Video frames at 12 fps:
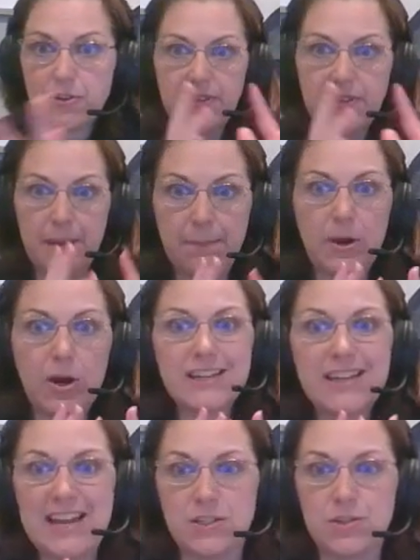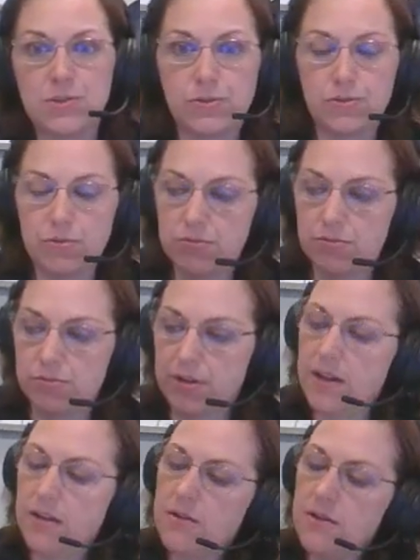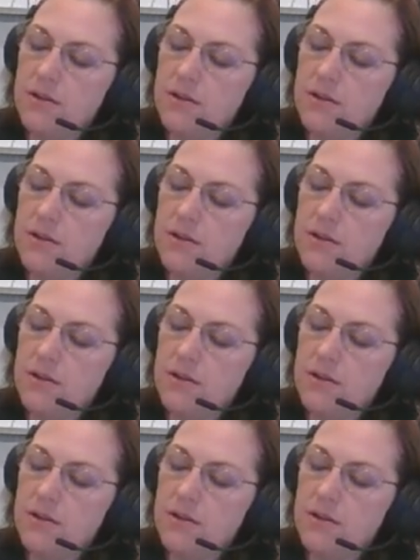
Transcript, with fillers: that part canceled, okay?